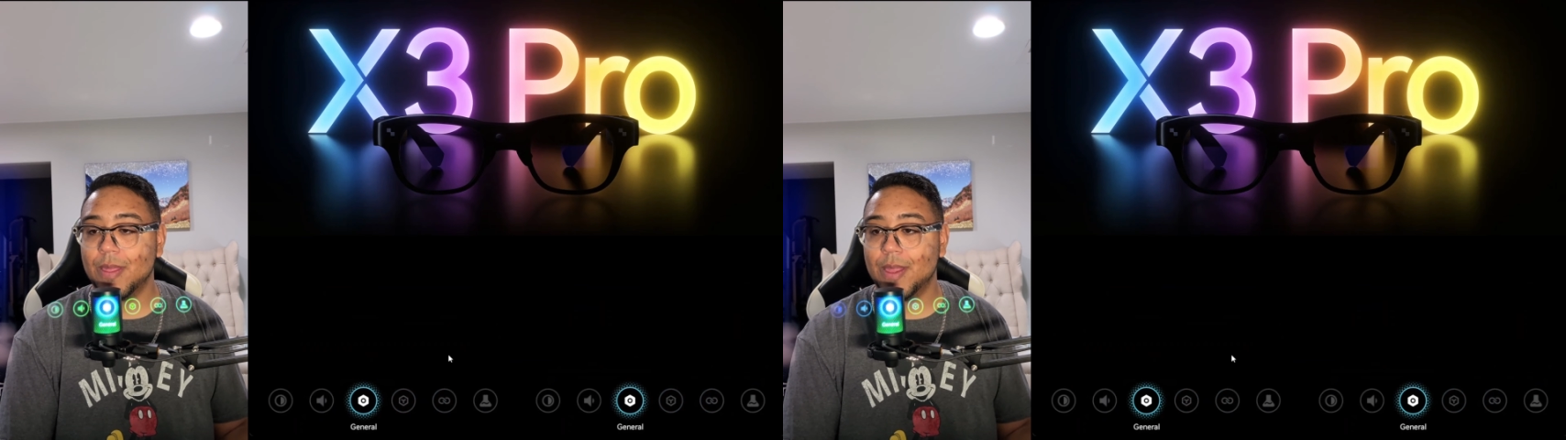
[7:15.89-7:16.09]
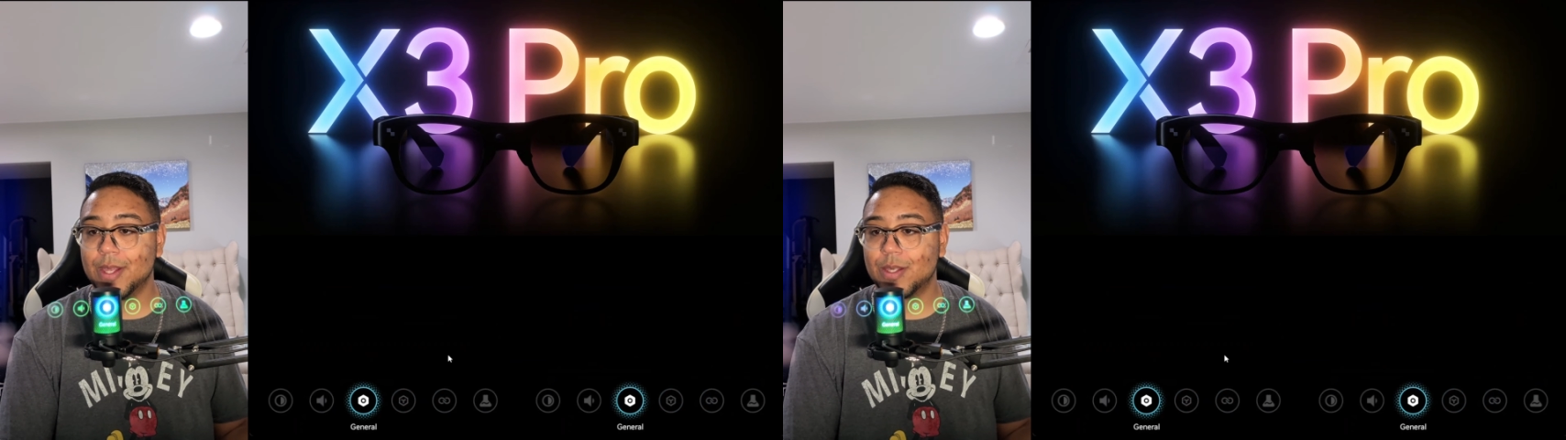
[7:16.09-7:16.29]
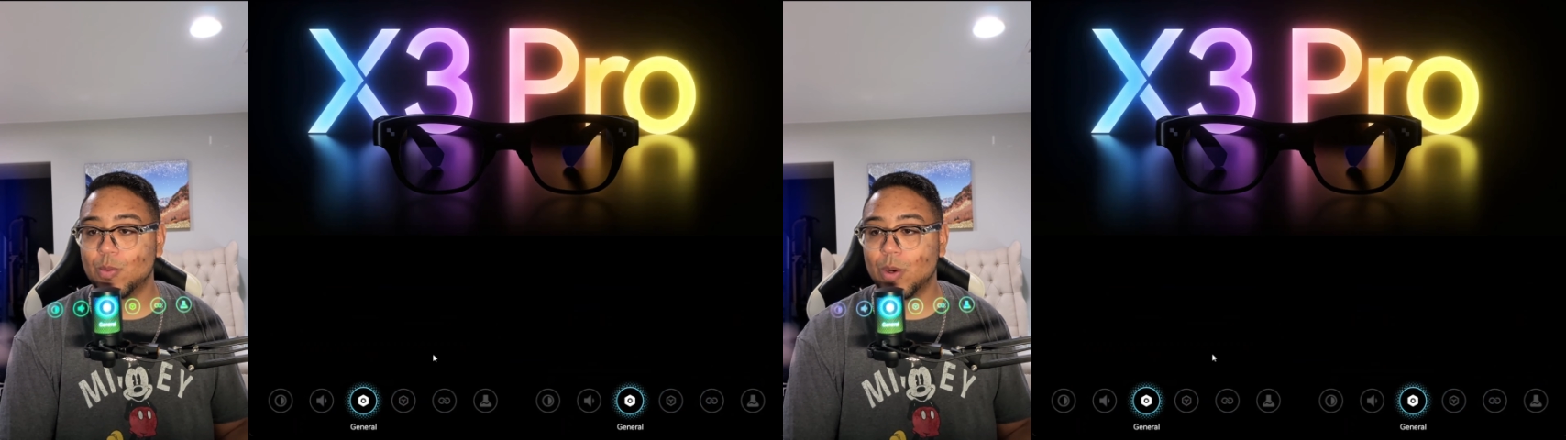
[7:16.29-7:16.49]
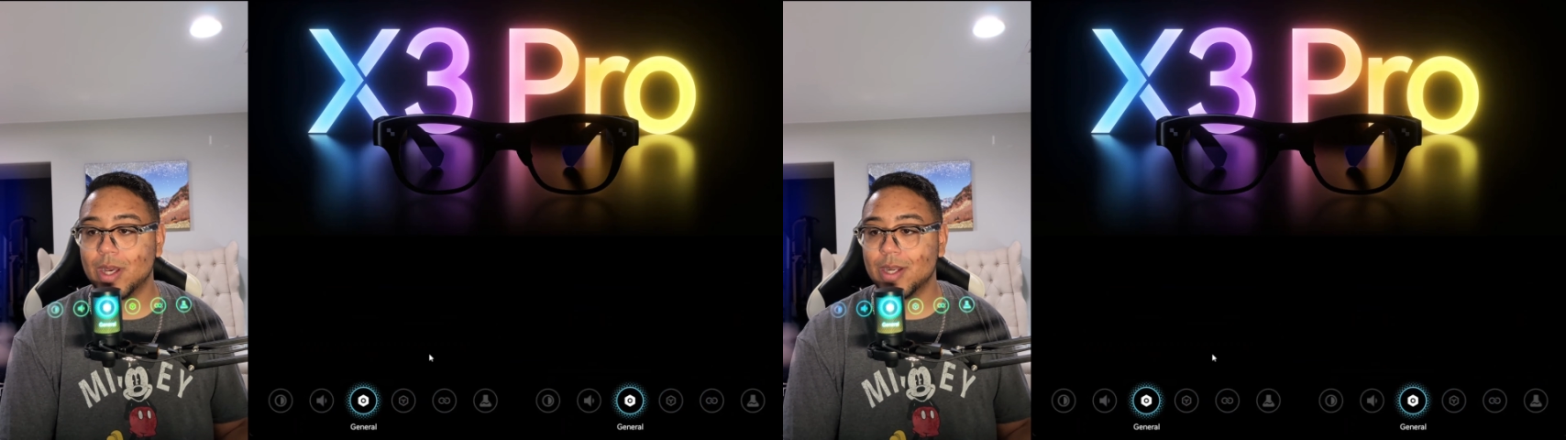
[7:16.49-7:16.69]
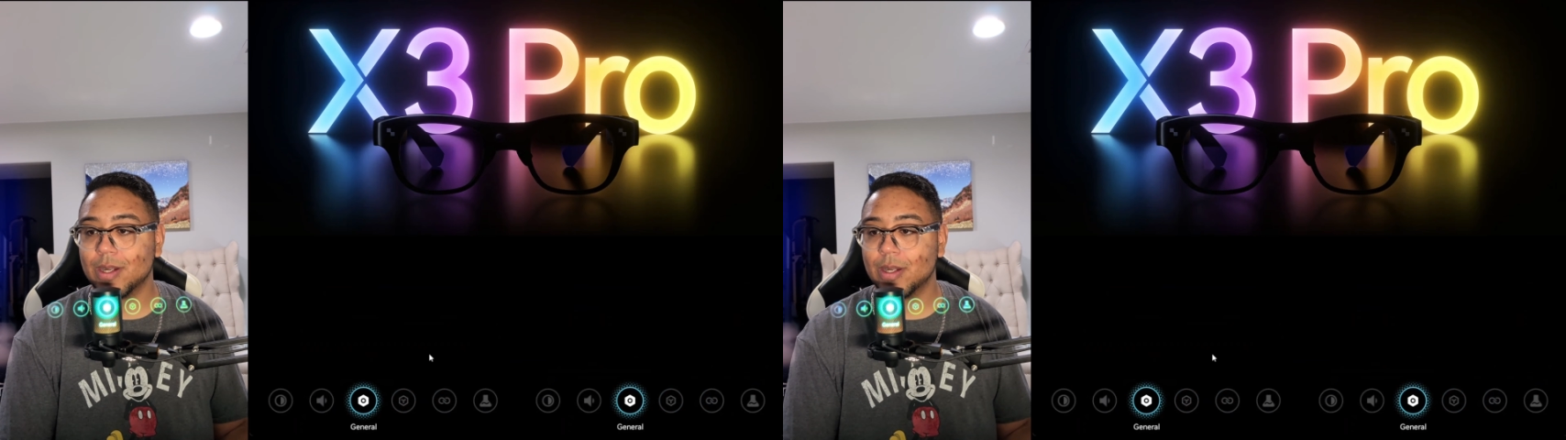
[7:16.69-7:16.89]
this
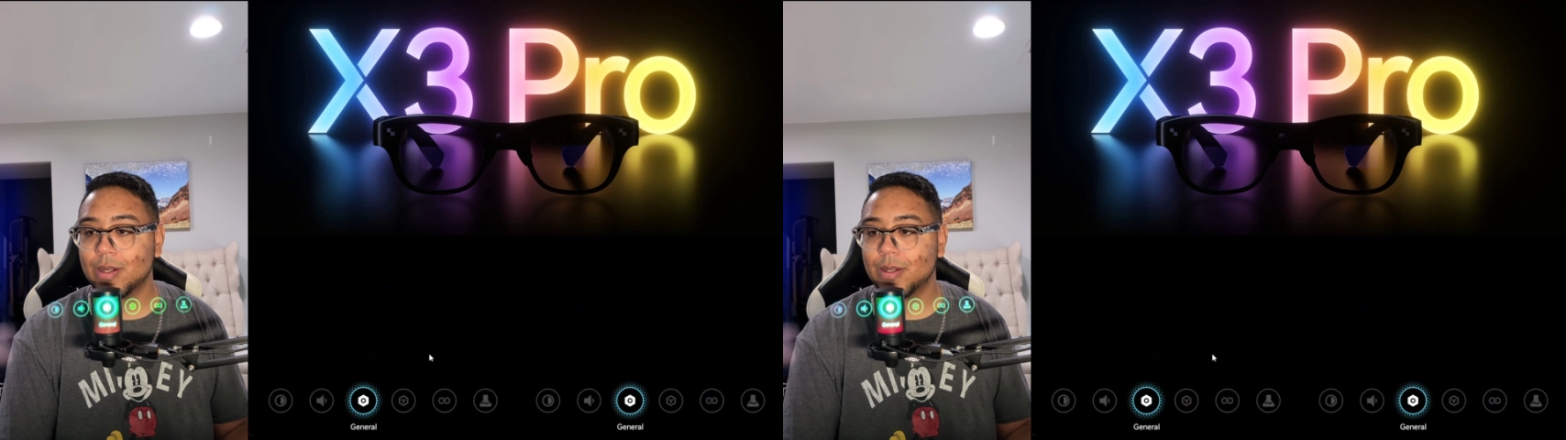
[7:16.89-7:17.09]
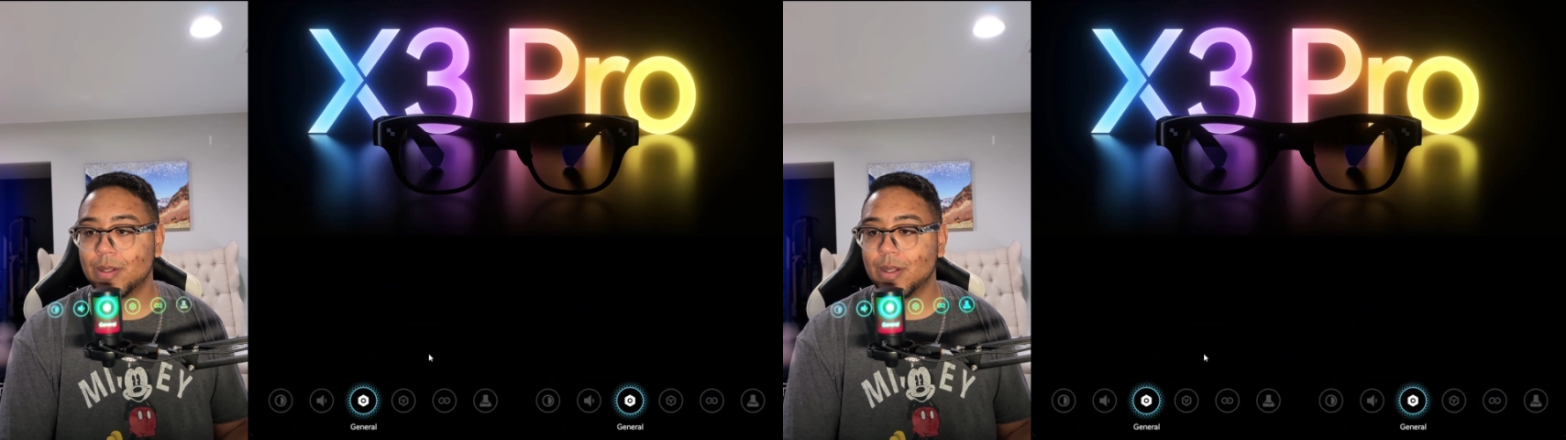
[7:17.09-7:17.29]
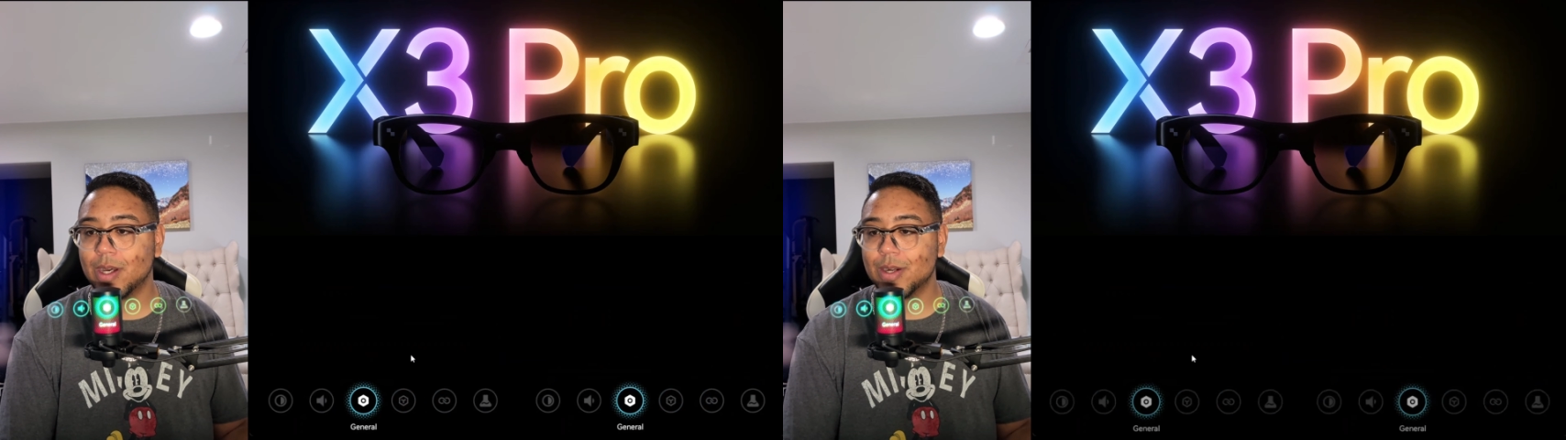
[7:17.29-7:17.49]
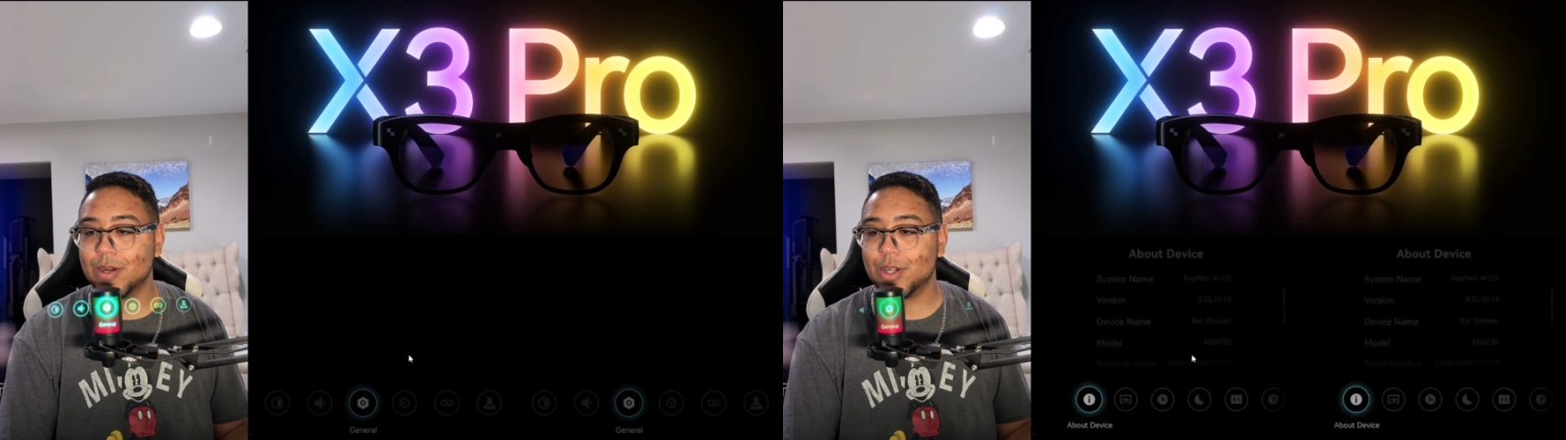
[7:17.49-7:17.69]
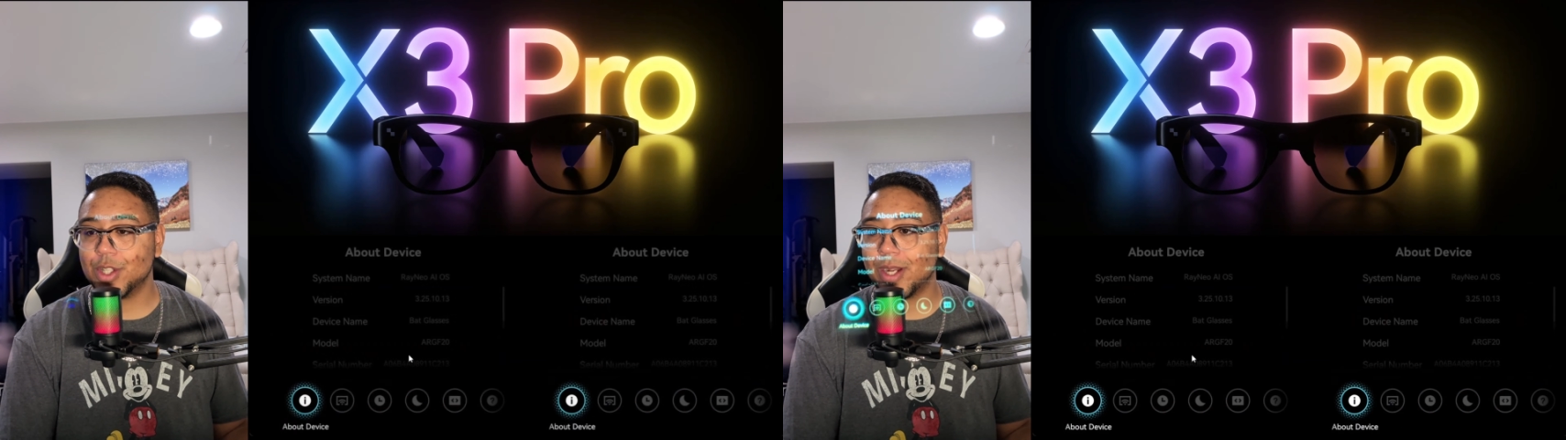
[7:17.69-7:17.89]
one under
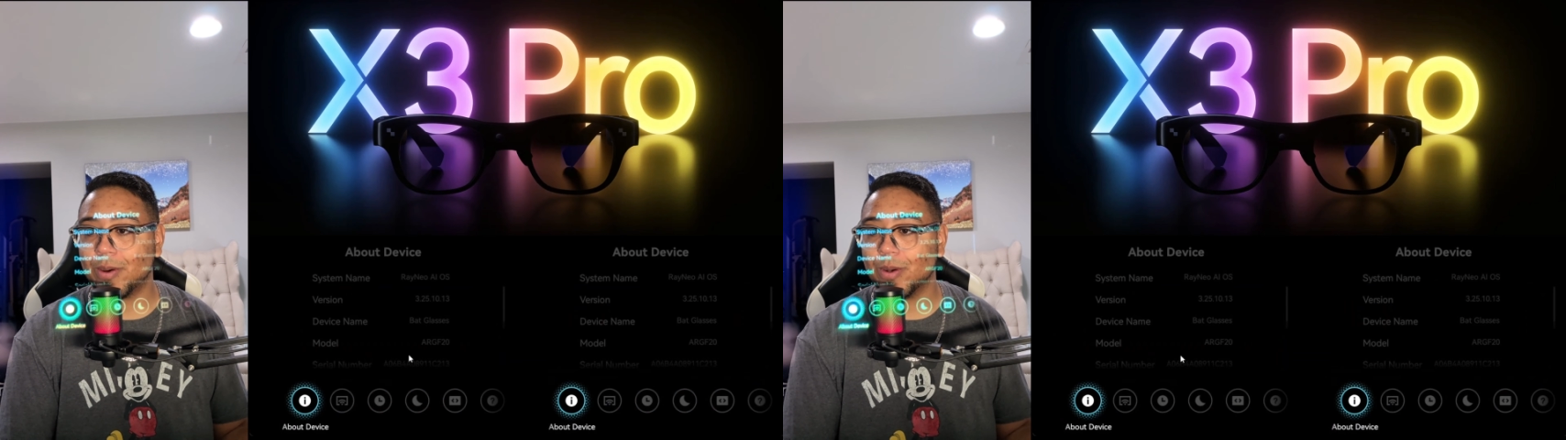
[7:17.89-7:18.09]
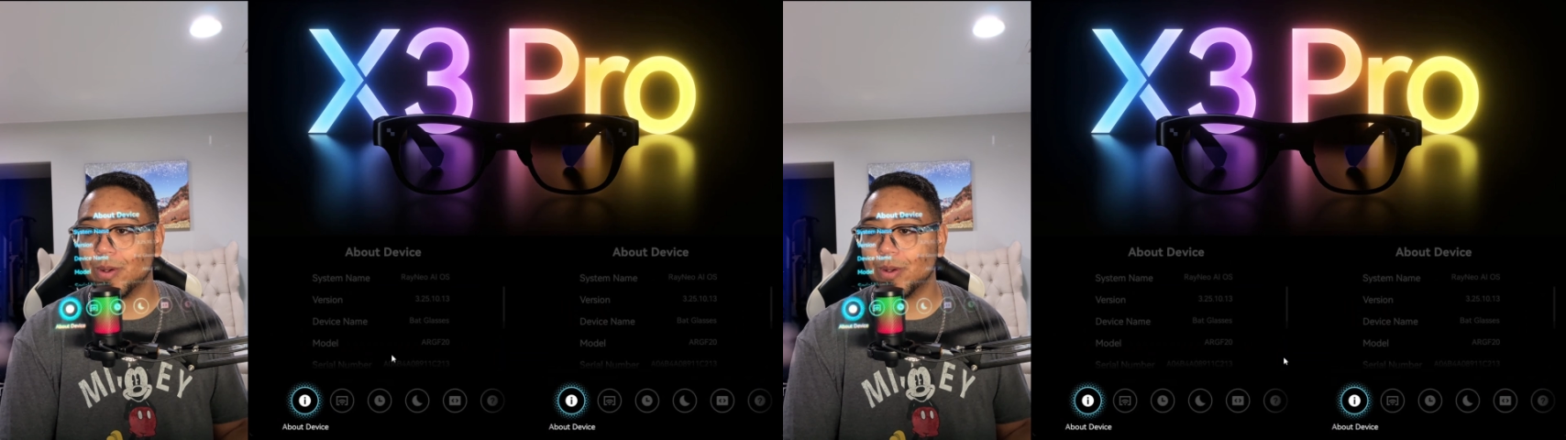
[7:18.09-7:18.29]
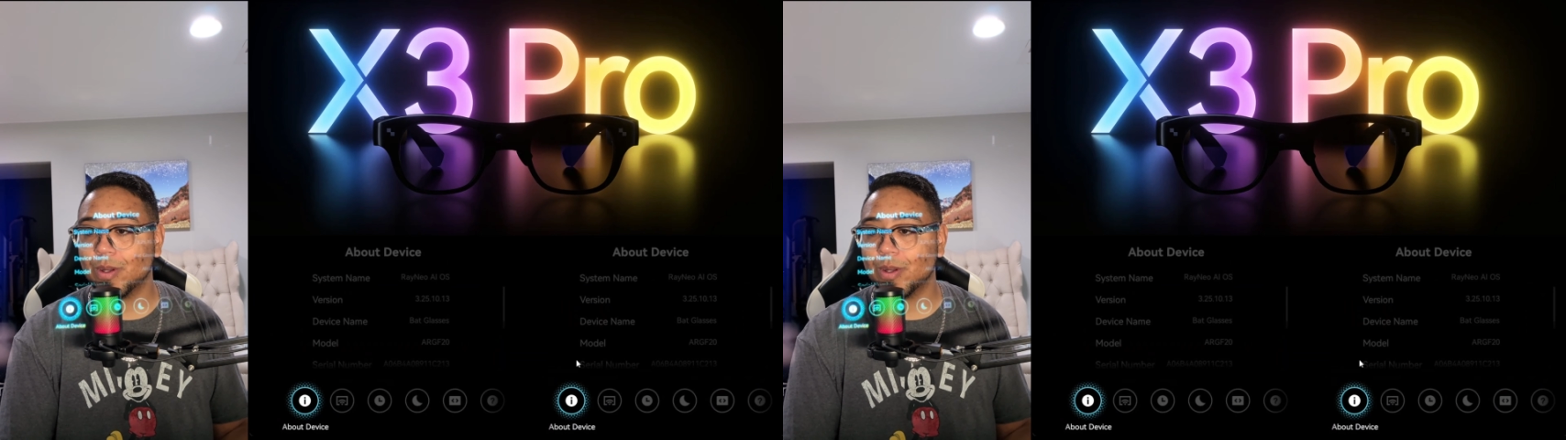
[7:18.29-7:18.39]
general.